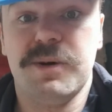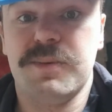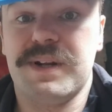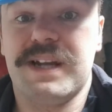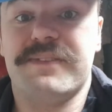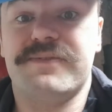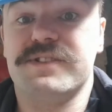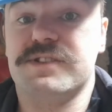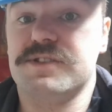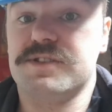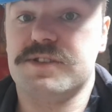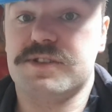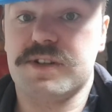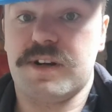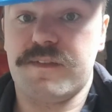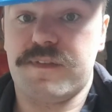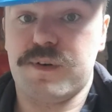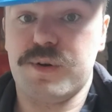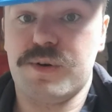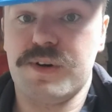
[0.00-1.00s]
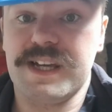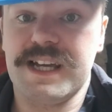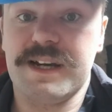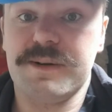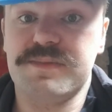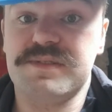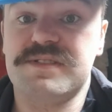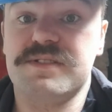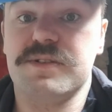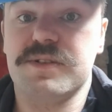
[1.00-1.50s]
We haven't done the top floor
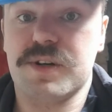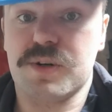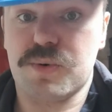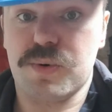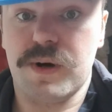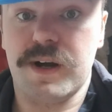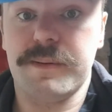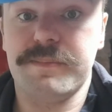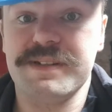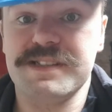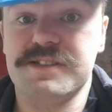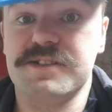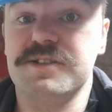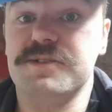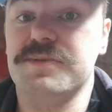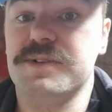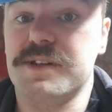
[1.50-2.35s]
yet. We've still got quite a bit to do.